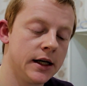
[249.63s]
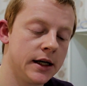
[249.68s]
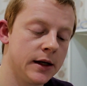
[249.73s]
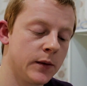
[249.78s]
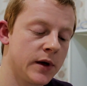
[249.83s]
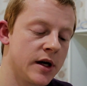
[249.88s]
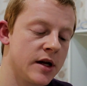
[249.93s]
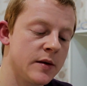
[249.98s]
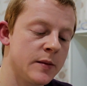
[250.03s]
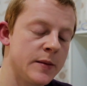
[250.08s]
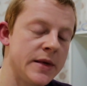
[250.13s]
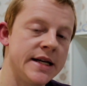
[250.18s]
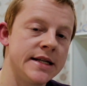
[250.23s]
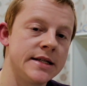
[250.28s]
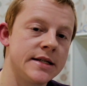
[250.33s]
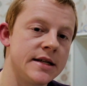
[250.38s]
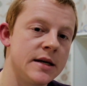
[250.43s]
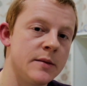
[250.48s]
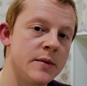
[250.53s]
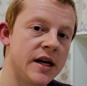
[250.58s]
Now, one of them
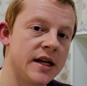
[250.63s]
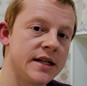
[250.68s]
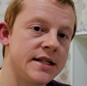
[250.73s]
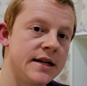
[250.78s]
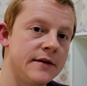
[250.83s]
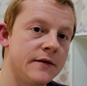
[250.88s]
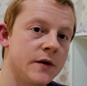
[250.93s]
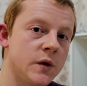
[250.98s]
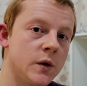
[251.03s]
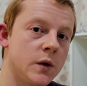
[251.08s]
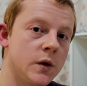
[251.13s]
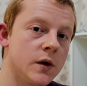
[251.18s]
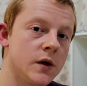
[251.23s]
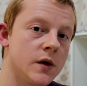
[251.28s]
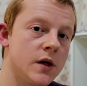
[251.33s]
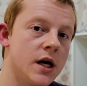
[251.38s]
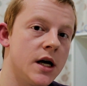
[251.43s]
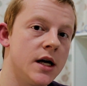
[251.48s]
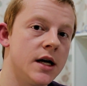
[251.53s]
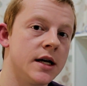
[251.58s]
is the ability
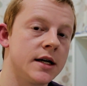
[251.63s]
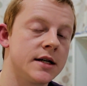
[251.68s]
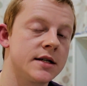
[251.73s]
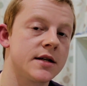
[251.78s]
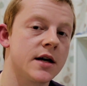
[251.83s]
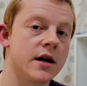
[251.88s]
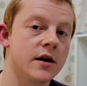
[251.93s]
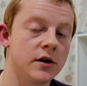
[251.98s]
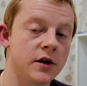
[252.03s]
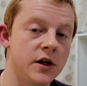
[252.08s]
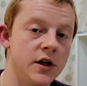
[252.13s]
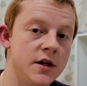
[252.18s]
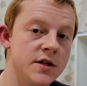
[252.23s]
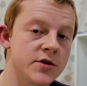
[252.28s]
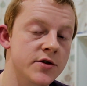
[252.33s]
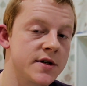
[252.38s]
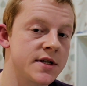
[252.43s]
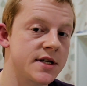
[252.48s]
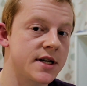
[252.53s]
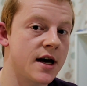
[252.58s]
for an external
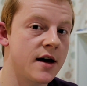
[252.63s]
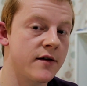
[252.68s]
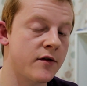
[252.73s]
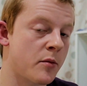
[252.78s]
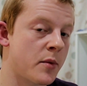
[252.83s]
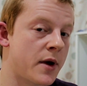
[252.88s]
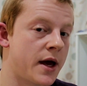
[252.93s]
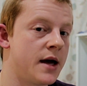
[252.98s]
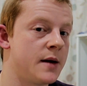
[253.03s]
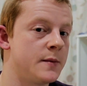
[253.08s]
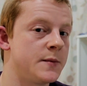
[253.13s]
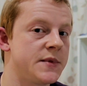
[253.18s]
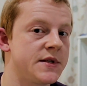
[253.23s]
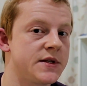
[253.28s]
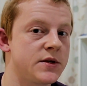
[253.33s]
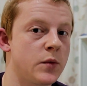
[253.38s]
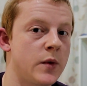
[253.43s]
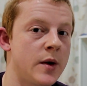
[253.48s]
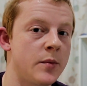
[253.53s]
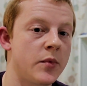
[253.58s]
user, a server
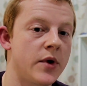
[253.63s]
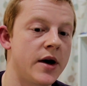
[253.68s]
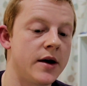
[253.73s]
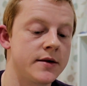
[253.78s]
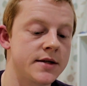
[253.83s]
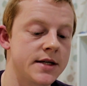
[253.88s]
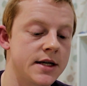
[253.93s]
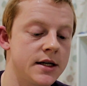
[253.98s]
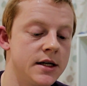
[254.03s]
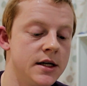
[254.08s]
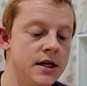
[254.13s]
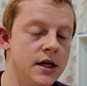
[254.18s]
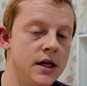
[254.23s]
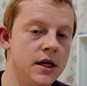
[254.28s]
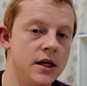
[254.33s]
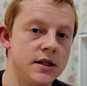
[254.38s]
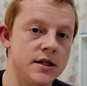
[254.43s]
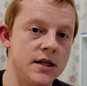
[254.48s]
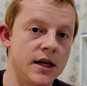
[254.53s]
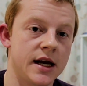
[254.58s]
perhaps, a web browser,
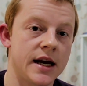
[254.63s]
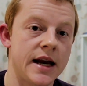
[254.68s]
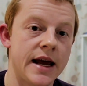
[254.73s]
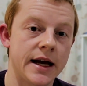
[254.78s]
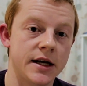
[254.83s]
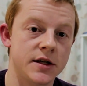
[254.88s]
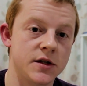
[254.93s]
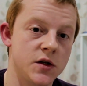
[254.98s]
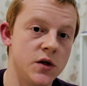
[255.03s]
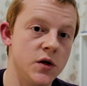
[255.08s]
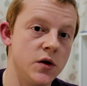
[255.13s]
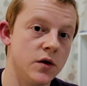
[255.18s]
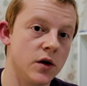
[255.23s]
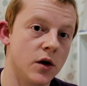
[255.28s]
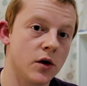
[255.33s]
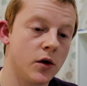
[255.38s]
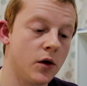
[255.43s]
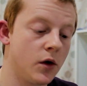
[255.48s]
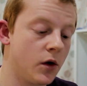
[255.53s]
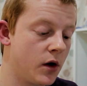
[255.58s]
to connect to the
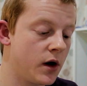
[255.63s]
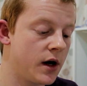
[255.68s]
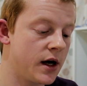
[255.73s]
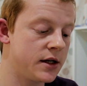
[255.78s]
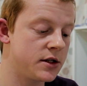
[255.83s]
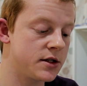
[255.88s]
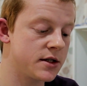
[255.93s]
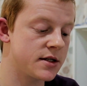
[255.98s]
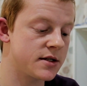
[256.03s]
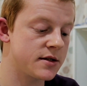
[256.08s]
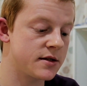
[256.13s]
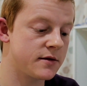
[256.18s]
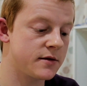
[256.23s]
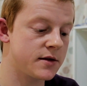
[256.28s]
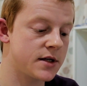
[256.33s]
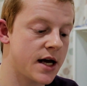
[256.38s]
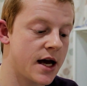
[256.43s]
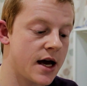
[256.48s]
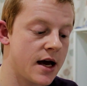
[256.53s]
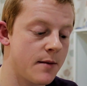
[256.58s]
core and just
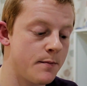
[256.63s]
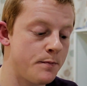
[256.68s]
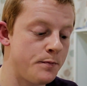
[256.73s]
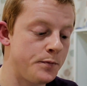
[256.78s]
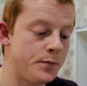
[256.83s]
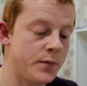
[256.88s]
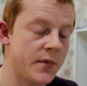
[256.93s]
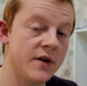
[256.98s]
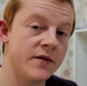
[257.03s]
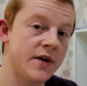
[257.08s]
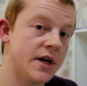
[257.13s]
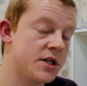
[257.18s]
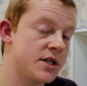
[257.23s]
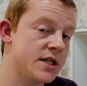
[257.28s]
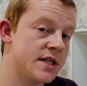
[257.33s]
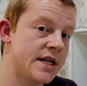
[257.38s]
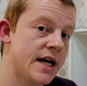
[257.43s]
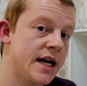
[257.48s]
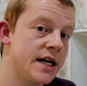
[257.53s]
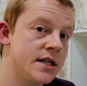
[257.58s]
fetch a
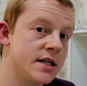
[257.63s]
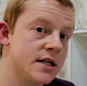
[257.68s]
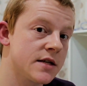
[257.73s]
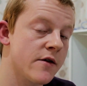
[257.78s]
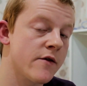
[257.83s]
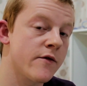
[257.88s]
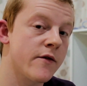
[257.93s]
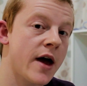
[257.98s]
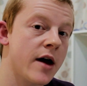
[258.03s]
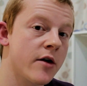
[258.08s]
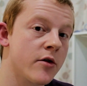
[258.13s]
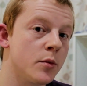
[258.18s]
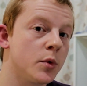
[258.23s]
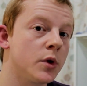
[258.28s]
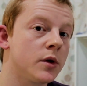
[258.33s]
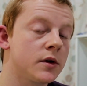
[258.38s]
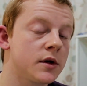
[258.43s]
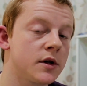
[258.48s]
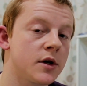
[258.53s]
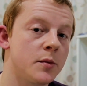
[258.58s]
status of a
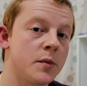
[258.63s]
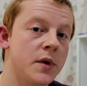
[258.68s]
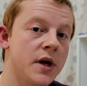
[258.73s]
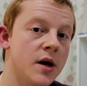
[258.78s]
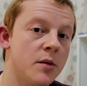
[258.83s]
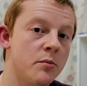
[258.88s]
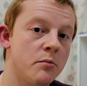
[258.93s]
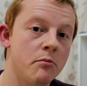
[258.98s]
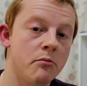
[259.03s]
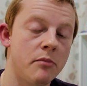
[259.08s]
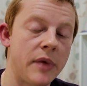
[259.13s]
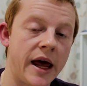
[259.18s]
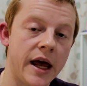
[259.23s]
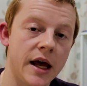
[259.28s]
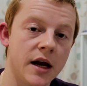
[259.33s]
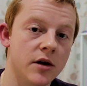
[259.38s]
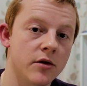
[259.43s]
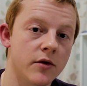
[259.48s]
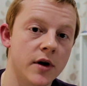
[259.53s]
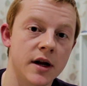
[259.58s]
variable. It could be a
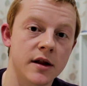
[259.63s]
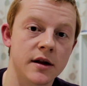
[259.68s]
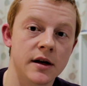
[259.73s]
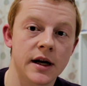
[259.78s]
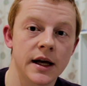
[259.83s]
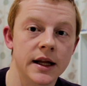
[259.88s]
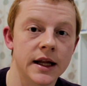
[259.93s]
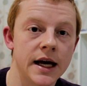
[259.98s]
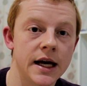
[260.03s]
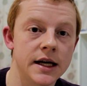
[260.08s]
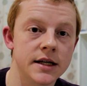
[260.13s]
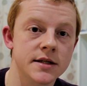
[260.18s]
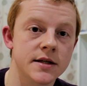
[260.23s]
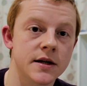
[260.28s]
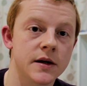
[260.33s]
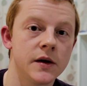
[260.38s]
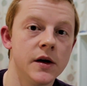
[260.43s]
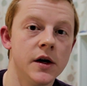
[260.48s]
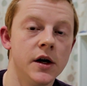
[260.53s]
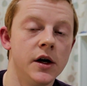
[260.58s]
pin or anything like that,
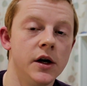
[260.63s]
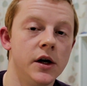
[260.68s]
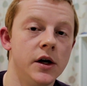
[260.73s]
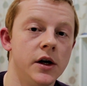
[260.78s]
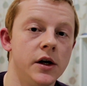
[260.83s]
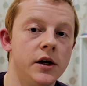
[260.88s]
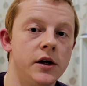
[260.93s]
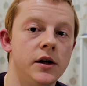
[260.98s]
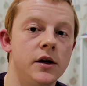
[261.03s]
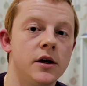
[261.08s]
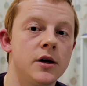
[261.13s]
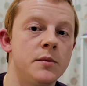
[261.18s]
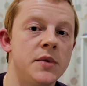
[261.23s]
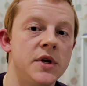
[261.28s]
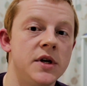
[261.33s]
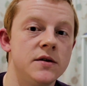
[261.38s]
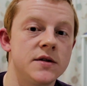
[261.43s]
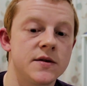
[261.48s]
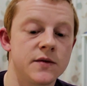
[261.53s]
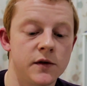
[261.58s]
so it could be
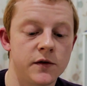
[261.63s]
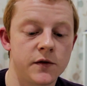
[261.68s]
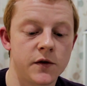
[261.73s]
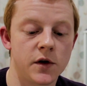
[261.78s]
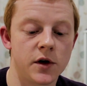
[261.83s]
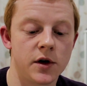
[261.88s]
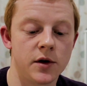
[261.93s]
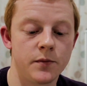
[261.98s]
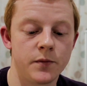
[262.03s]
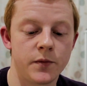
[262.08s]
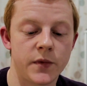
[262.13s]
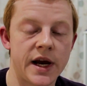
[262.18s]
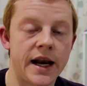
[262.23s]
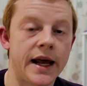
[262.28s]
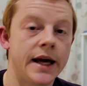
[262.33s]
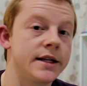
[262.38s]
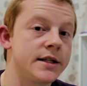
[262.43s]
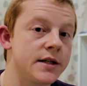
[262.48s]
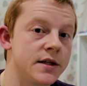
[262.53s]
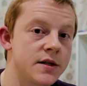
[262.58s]
useful for
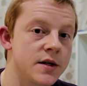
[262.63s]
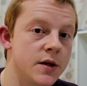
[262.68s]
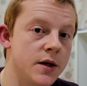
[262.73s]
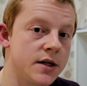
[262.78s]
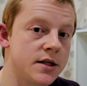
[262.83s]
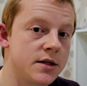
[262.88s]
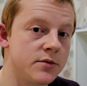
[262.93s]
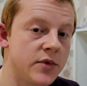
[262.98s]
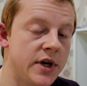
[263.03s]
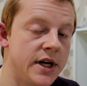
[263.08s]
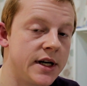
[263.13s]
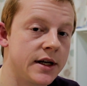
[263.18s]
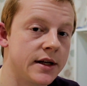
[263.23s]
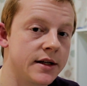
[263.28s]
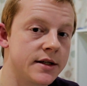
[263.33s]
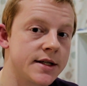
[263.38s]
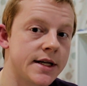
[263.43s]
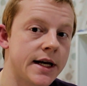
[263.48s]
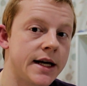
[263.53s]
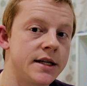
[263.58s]
connecting to it and reading
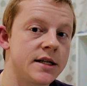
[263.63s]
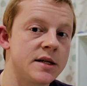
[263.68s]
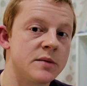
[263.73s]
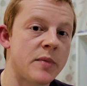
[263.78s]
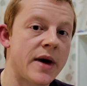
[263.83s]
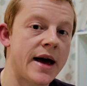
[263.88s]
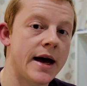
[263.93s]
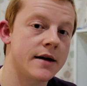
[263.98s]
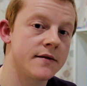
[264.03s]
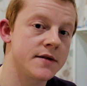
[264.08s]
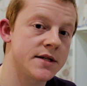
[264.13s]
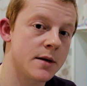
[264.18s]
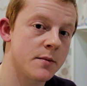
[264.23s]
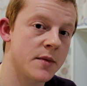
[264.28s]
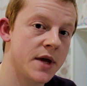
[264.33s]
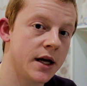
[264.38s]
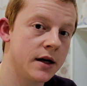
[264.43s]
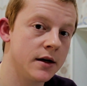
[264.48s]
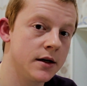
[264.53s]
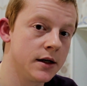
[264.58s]
the status back of
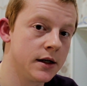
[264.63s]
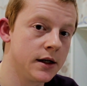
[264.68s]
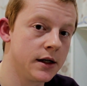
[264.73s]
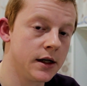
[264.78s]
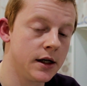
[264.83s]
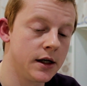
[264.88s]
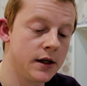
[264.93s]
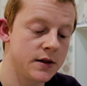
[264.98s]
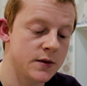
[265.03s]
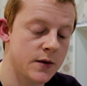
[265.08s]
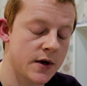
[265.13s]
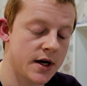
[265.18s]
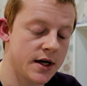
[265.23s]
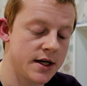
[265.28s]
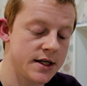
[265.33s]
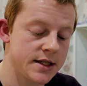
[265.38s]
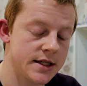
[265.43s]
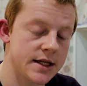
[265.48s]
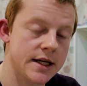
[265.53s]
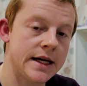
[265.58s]
something. It's quite
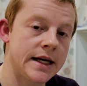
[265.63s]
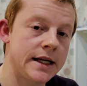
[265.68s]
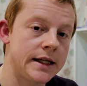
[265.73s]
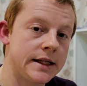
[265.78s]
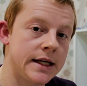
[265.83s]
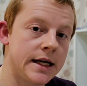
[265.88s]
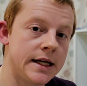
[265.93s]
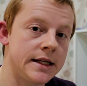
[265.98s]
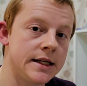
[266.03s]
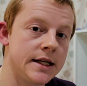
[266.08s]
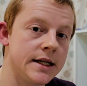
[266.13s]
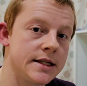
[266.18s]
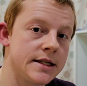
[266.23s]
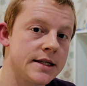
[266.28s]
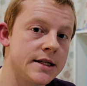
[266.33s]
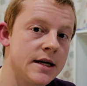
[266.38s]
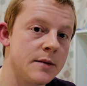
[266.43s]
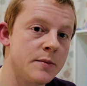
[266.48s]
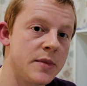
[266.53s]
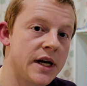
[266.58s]
nice. And then there's
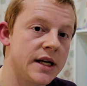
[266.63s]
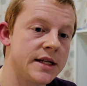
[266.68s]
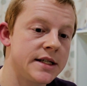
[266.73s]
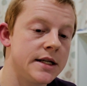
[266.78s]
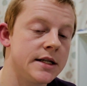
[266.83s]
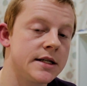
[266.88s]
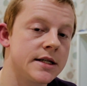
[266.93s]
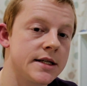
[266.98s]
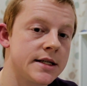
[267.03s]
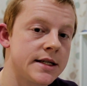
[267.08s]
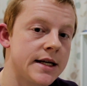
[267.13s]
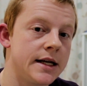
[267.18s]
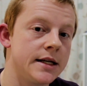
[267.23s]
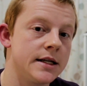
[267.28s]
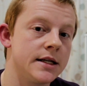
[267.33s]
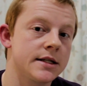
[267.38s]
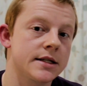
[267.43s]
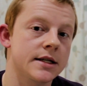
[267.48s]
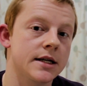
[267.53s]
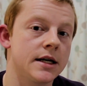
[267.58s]
the ability to
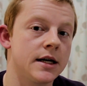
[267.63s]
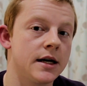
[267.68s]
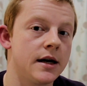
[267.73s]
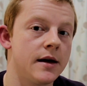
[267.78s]
send it